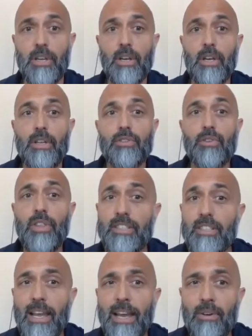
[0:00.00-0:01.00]
So this
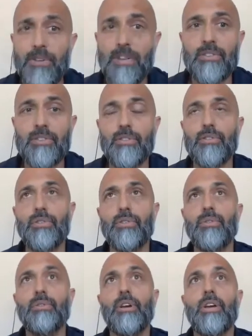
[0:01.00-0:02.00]
allowed us
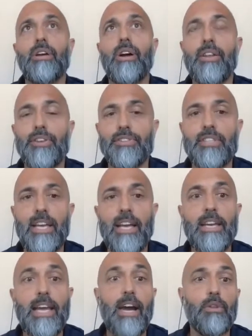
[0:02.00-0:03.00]
to
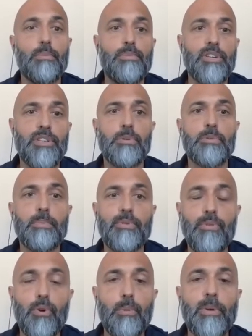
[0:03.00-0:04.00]
understand how the bridge was
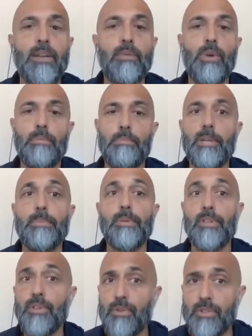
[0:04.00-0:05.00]
performing when people
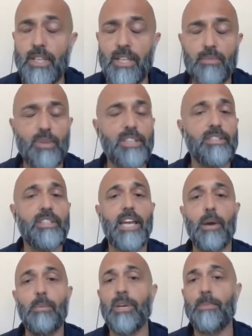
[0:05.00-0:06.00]
used it. We could see
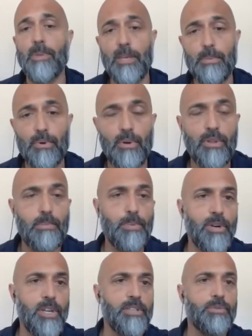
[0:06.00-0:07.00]
how many people were on the
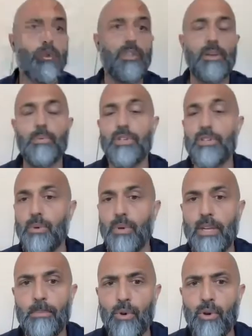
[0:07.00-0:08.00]
bridge, what they were
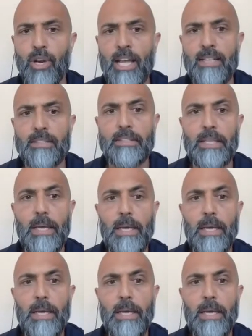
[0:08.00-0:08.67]
doing more or less.